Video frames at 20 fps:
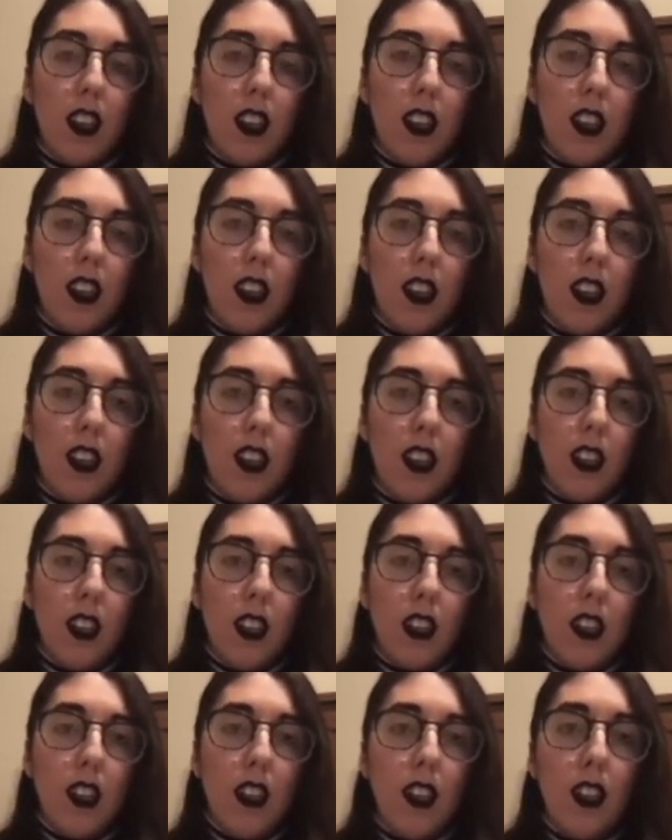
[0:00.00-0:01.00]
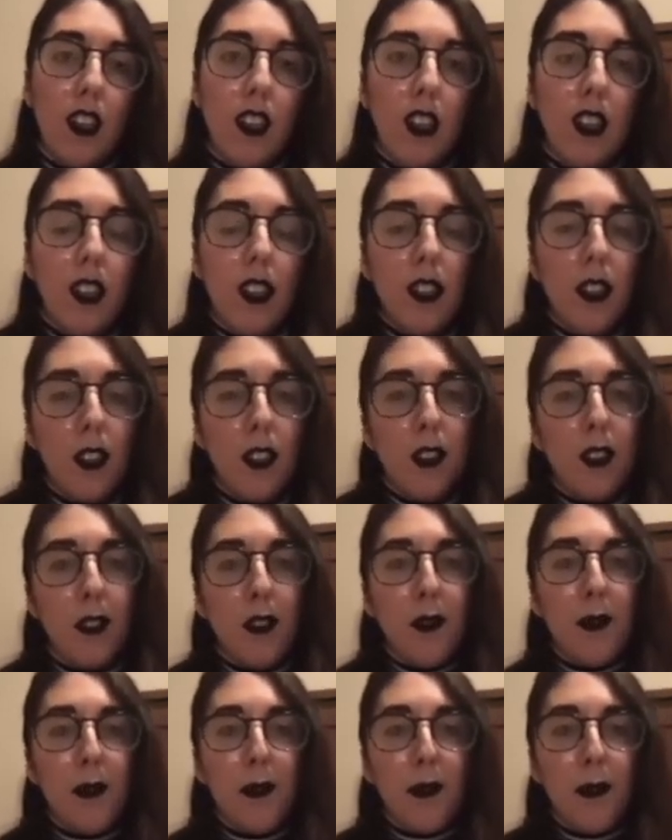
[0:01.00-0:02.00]

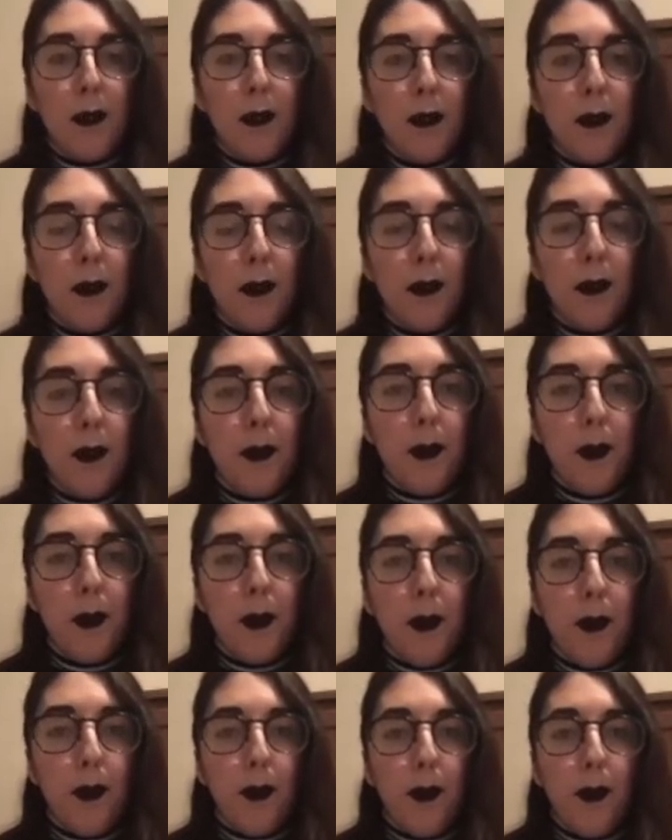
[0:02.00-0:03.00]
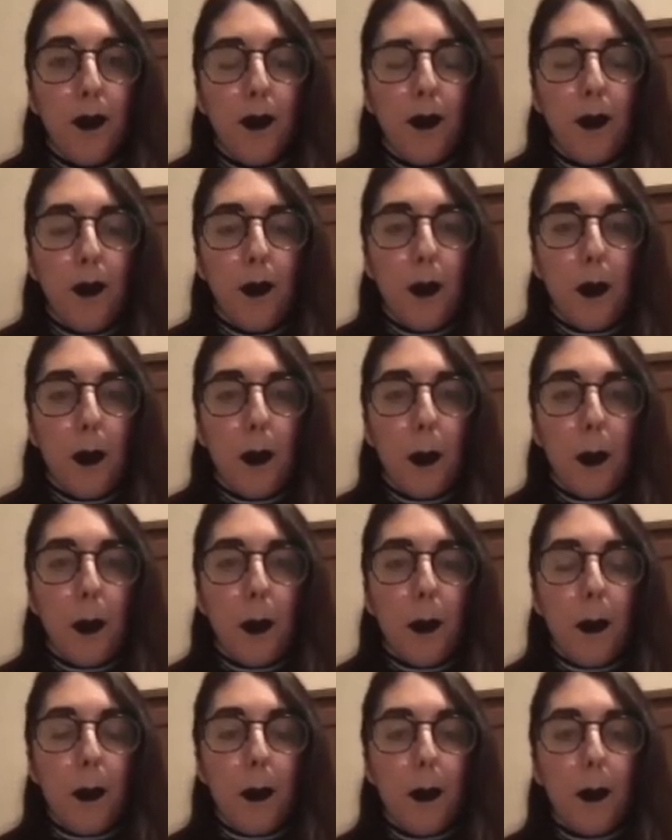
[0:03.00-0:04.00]

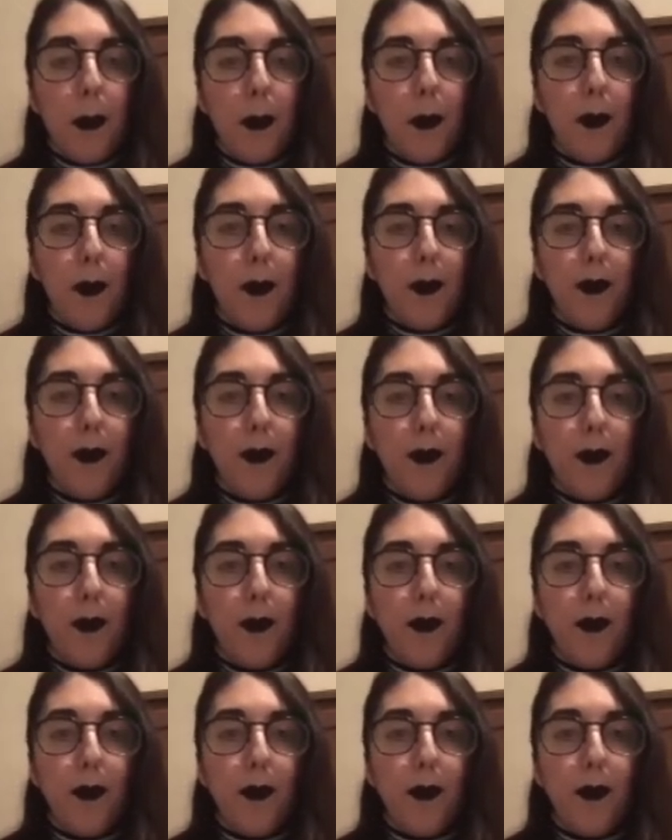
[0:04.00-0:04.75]
(silent)